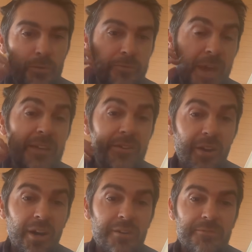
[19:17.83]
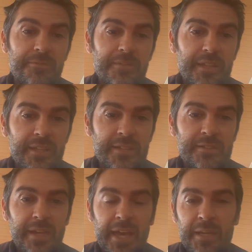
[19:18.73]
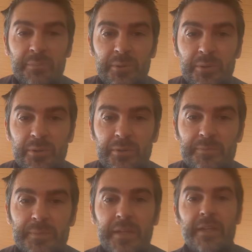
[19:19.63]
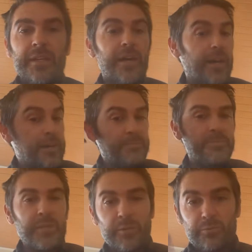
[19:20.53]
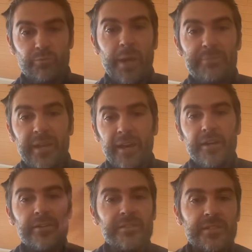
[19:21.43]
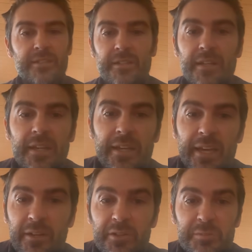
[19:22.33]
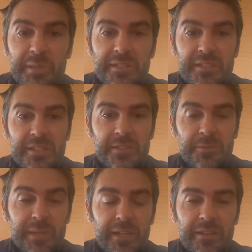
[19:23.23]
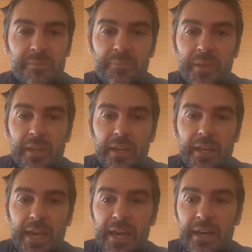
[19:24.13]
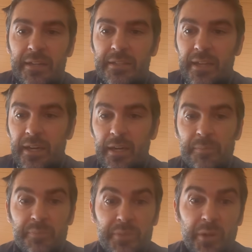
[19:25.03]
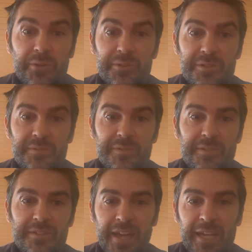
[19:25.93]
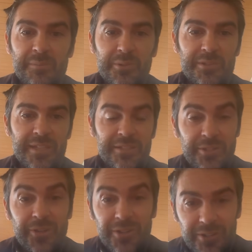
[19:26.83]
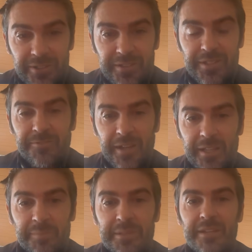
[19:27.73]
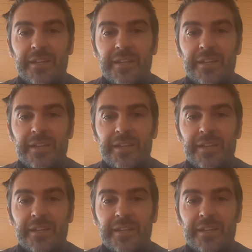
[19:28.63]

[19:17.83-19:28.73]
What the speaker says: fend off these animal, reptiles and other species from eating them. And those animals in turn developed